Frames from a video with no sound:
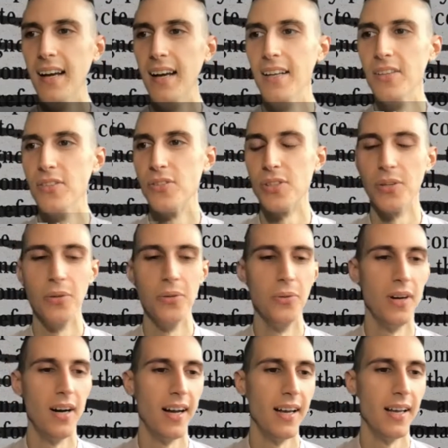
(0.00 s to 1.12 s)

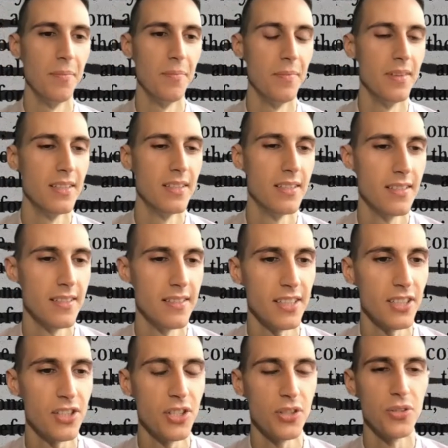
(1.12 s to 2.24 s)
So I'm
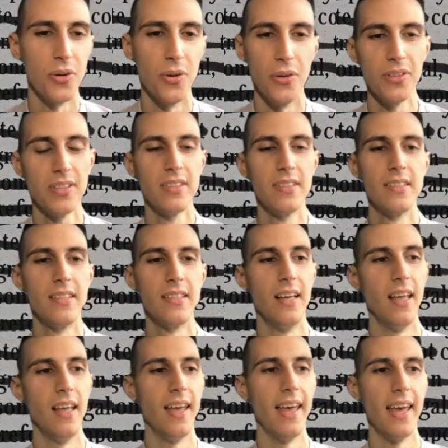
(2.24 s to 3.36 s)
6 years old
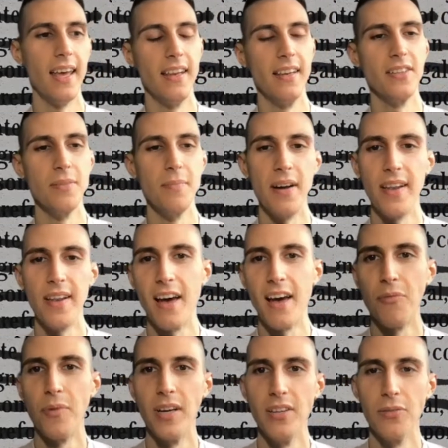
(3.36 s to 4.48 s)
and it's about
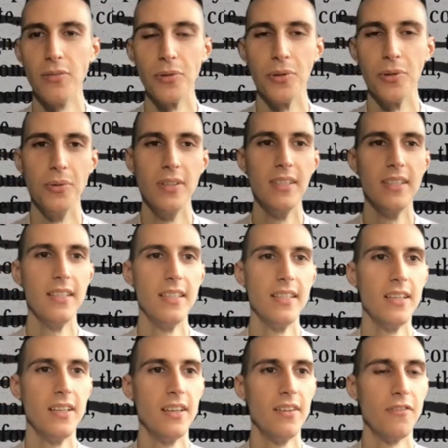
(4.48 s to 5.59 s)
halfway through
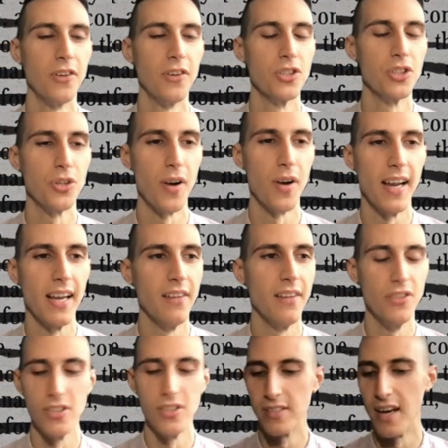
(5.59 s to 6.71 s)
first grade. I've
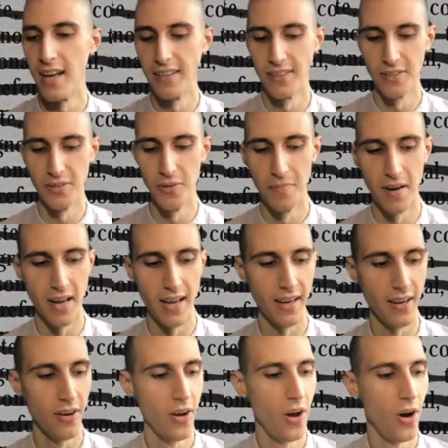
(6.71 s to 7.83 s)
just gotten to my
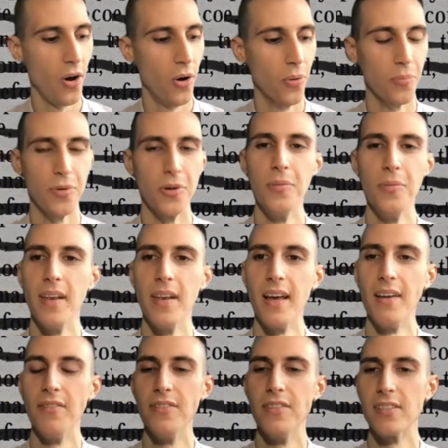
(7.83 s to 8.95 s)
homeroom and
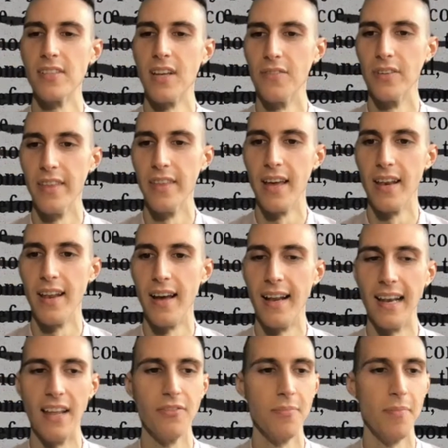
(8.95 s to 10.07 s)
I've discovered that I
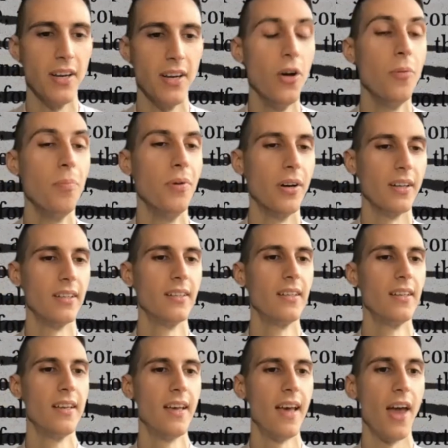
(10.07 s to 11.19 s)
left my notebook
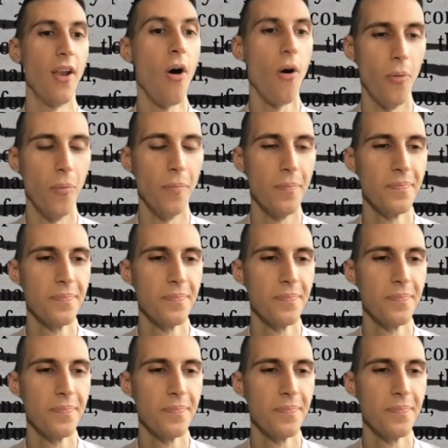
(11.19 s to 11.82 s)
at home